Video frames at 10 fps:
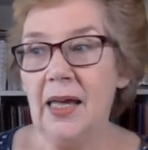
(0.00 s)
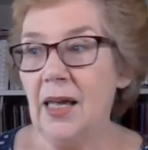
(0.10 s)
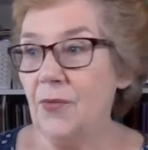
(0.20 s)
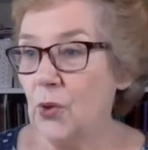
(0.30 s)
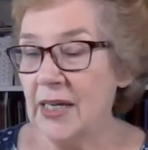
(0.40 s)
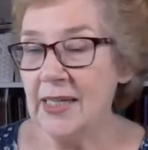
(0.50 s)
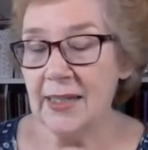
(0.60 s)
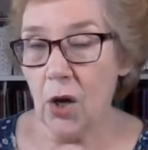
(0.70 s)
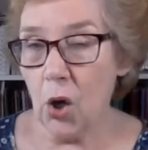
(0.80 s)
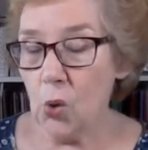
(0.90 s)
If your kids
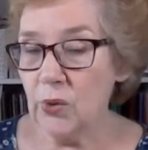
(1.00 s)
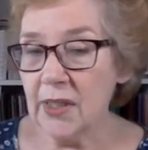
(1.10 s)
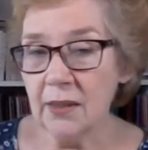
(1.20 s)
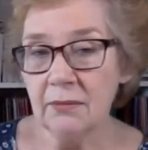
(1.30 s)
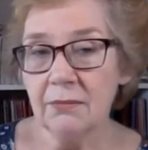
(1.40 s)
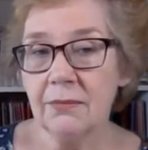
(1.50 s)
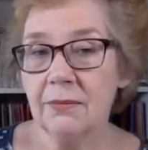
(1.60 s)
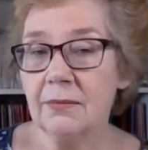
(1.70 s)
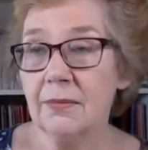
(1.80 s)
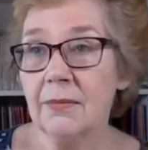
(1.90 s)
are older,
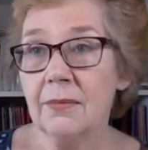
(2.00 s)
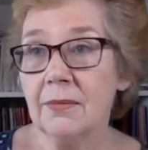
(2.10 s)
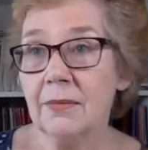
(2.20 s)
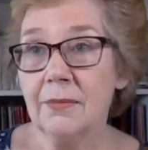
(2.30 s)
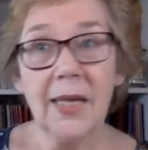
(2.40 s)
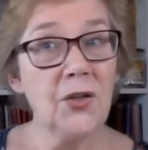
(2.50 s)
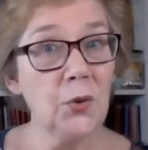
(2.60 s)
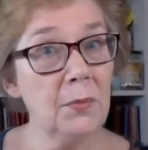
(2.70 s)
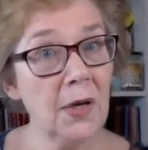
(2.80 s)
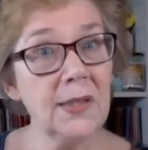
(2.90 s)
they
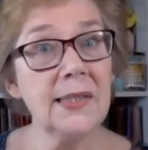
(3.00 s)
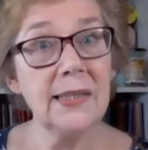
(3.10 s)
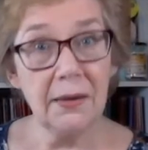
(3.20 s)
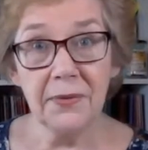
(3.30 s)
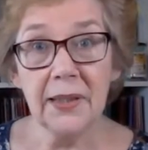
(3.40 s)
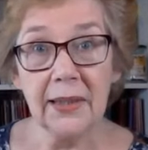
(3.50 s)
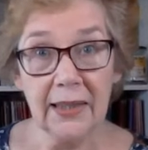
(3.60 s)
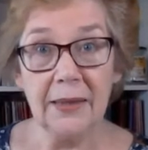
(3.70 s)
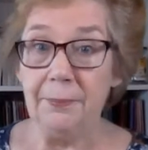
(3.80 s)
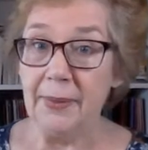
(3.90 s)
should most
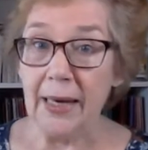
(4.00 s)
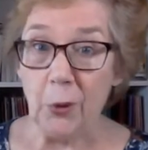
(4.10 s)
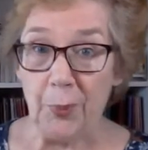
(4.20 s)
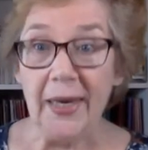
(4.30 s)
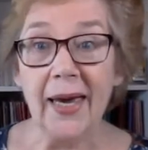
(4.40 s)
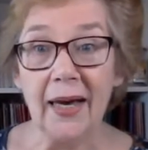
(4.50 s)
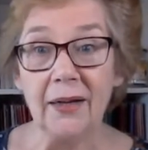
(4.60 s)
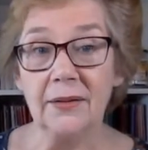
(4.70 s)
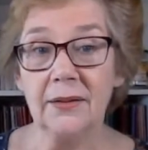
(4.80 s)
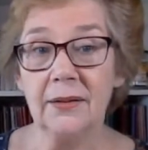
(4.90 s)
definitely be helping
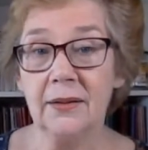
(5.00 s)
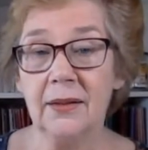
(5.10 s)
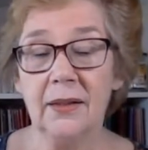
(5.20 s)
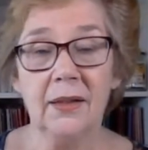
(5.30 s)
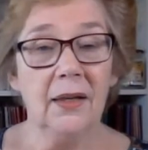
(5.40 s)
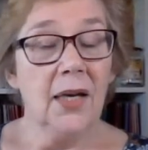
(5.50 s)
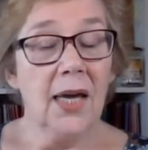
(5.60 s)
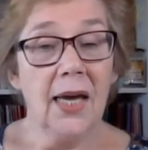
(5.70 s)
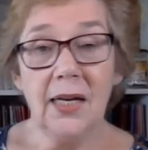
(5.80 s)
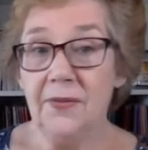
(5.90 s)
out.
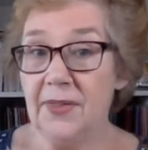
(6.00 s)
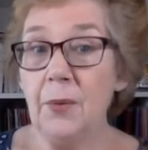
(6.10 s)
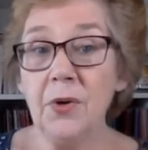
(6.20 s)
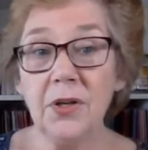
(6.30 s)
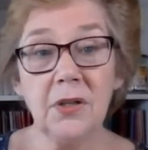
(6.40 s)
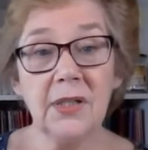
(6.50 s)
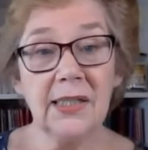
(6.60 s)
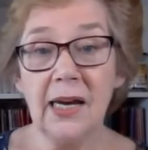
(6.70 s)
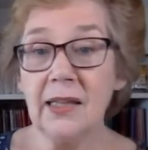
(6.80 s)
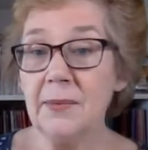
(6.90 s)
And if they want you to
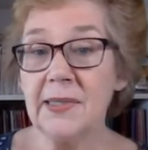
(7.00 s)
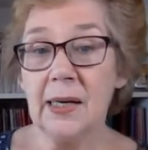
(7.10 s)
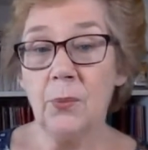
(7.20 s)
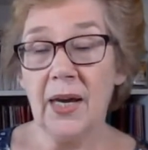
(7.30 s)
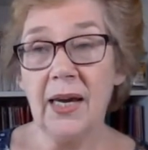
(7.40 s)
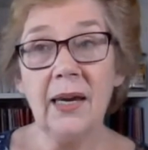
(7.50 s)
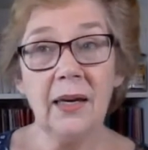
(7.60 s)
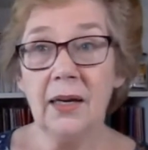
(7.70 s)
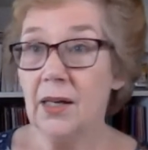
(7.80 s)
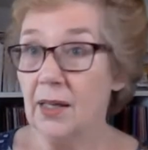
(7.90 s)
take them somewhere,
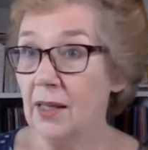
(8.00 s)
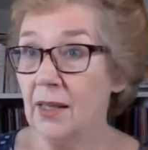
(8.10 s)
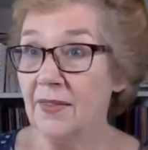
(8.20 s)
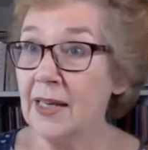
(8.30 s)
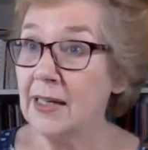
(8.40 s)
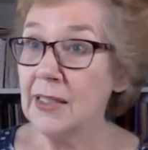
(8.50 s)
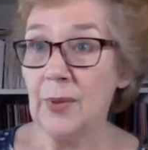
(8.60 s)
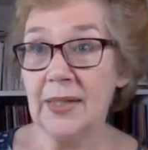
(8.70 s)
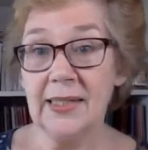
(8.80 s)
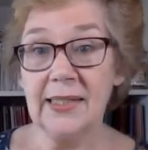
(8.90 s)
they need
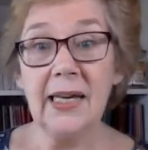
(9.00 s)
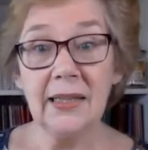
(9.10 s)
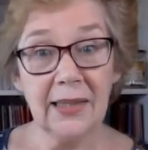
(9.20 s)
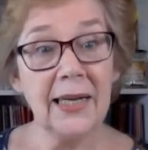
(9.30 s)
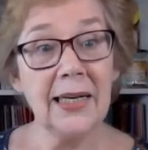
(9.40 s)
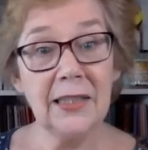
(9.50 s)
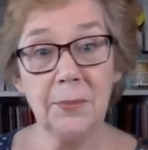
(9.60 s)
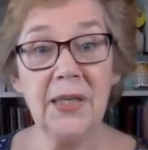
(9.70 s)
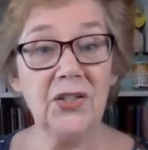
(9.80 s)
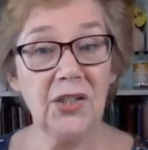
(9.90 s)
to understand that they need to
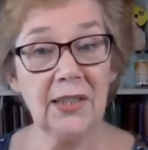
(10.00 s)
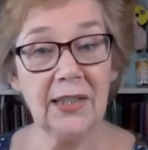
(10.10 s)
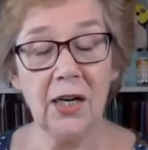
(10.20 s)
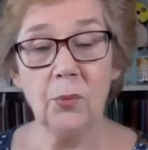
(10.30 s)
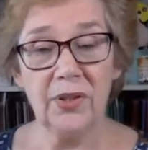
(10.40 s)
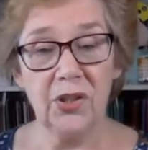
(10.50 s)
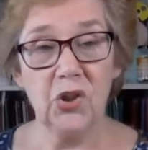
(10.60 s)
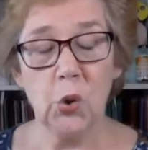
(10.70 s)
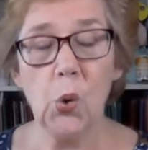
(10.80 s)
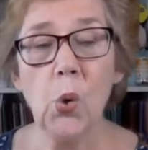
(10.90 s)
pitch in and help with the
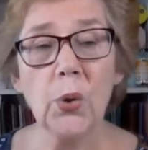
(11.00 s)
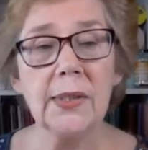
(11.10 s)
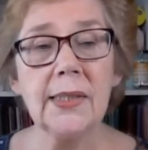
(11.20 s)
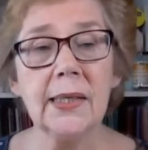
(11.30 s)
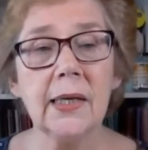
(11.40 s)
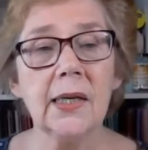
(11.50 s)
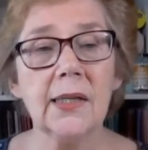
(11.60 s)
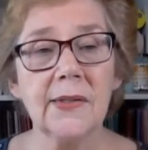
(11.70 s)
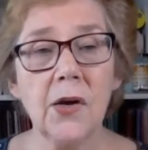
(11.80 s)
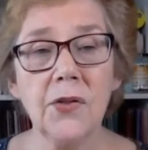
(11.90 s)
chores
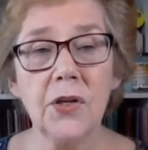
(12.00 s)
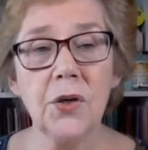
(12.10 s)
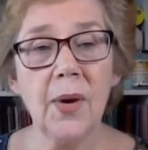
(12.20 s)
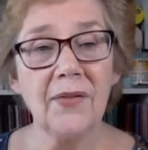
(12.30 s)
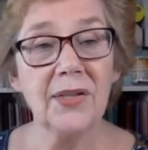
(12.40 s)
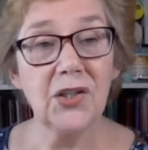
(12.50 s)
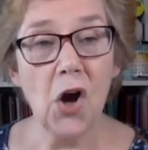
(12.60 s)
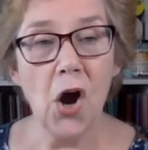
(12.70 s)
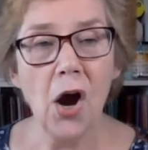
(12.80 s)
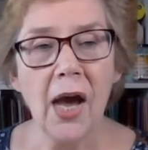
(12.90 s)
so that you have the
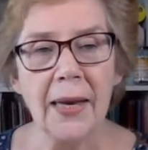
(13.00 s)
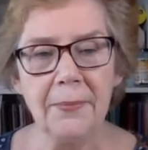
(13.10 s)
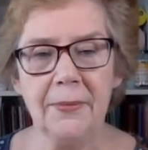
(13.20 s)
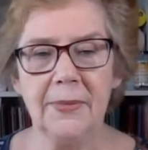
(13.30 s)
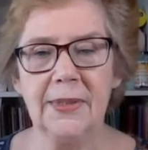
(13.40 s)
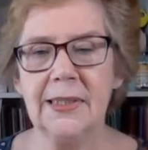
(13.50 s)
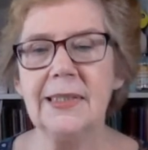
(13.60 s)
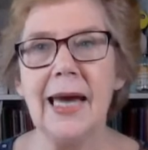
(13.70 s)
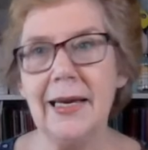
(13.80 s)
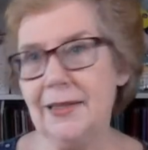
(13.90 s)
time to
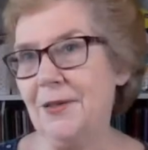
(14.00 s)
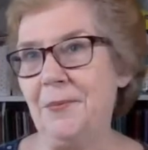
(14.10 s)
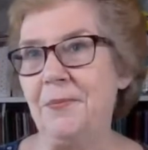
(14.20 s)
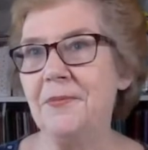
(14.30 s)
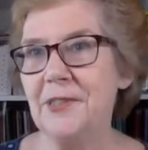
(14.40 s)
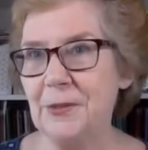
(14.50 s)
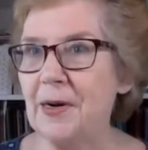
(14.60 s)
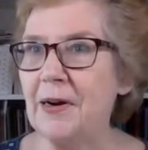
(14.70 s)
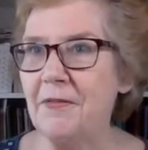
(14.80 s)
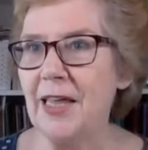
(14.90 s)
take them to
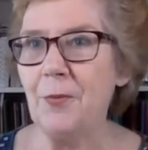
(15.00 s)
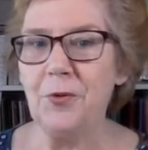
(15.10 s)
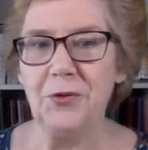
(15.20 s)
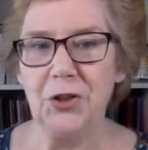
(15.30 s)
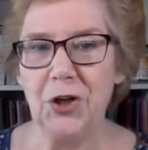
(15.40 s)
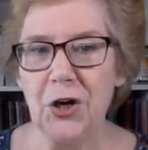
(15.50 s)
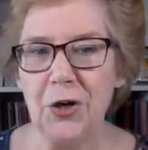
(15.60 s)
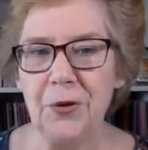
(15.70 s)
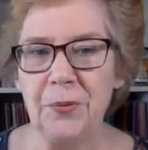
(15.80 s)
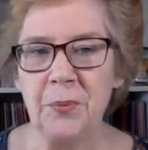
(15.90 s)
wherever they want to
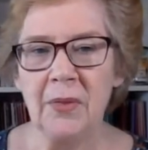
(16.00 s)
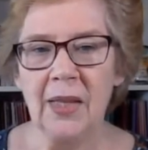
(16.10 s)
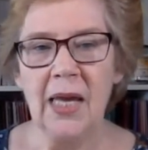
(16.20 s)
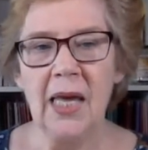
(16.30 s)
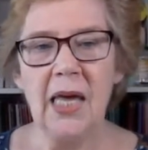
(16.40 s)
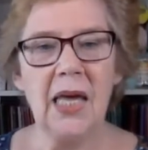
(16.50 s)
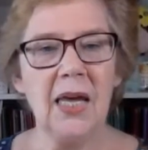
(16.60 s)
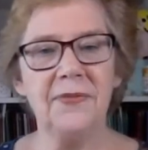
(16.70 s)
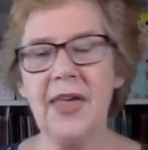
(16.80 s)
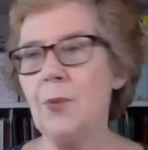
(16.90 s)
go.
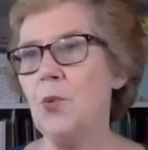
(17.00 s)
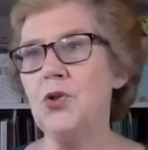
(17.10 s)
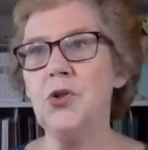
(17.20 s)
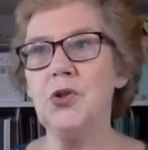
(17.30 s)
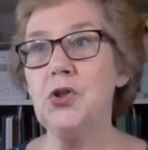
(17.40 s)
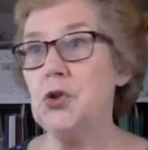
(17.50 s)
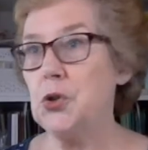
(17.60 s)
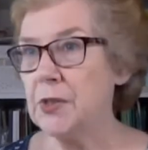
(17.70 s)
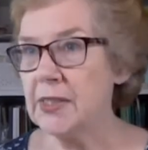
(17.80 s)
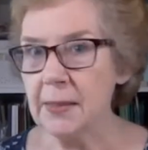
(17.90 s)
If they want you to
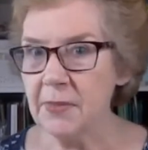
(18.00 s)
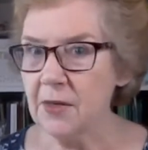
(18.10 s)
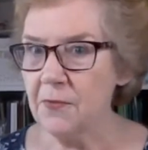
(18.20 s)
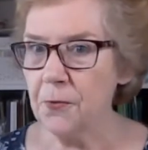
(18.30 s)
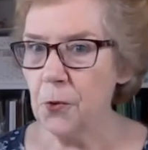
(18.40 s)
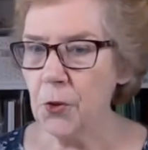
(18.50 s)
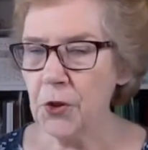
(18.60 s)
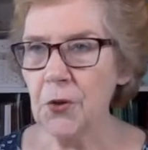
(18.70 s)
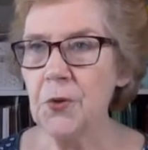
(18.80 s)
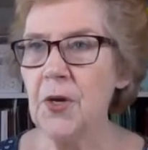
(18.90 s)
do something for
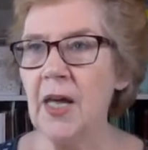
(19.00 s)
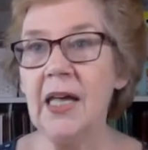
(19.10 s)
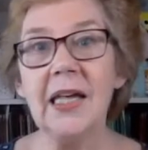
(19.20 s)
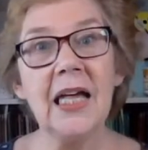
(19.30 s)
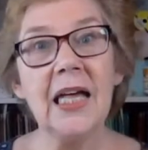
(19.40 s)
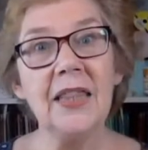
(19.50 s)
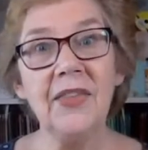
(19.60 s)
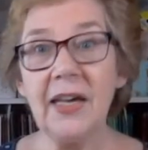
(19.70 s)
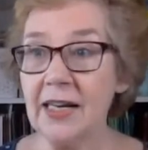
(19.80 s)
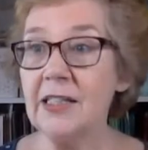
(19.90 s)
you,
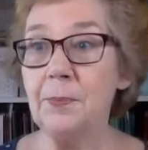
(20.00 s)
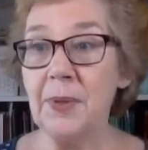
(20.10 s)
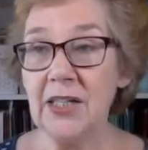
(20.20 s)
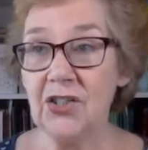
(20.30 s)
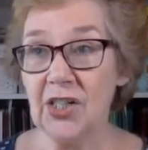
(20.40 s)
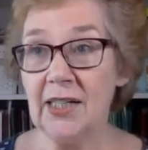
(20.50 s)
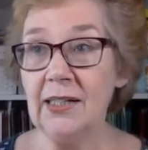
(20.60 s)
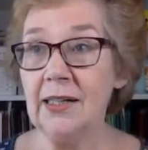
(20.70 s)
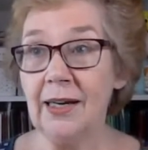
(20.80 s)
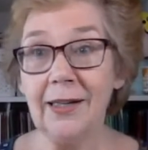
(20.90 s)
they need to pitch
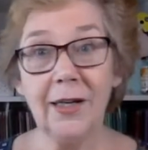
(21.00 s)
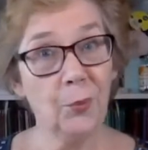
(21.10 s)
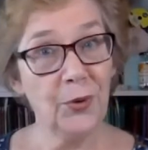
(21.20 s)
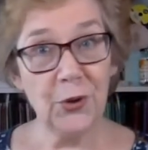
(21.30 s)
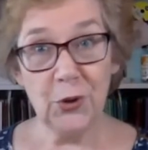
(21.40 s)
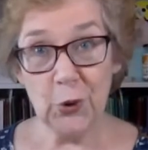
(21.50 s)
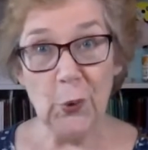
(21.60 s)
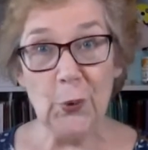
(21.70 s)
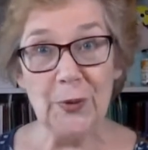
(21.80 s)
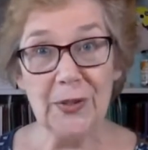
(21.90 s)
in and help with the
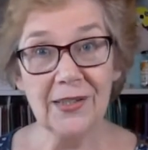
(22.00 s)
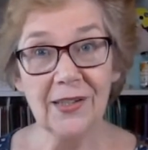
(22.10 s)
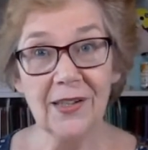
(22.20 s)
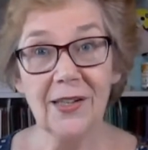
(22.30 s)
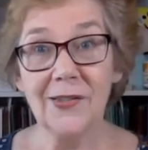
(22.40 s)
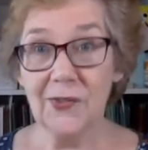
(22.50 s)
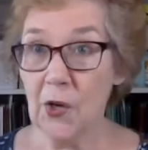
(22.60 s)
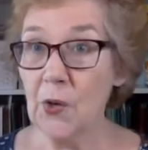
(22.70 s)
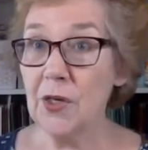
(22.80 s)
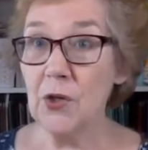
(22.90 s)
chores
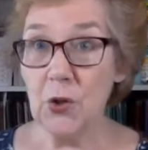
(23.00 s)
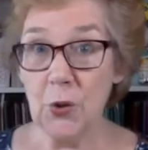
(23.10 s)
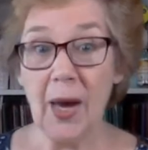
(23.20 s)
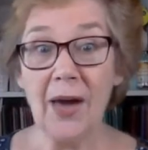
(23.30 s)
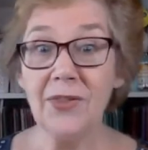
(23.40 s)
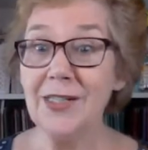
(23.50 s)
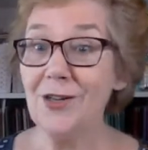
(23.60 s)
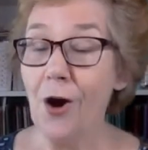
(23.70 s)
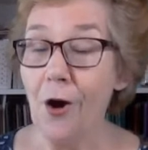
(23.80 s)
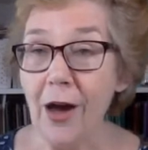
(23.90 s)
so that you have the
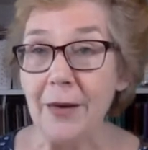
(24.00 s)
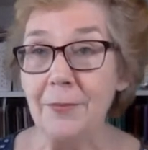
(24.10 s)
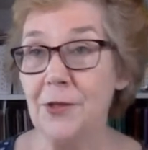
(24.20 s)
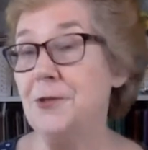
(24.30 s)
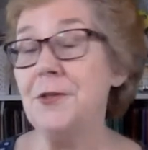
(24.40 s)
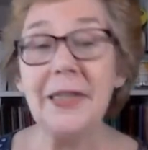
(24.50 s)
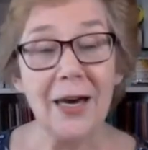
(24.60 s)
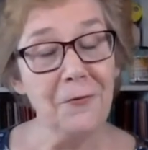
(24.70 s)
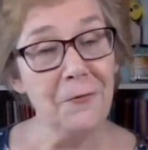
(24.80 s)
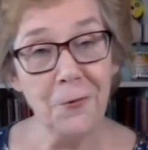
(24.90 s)
time to do
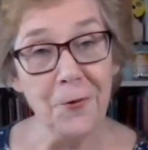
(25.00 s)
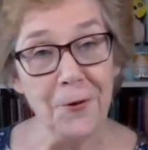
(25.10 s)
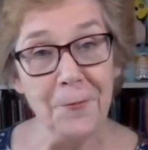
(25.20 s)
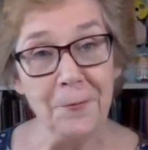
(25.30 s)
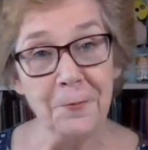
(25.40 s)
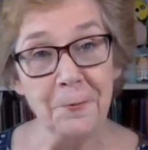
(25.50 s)
that for them.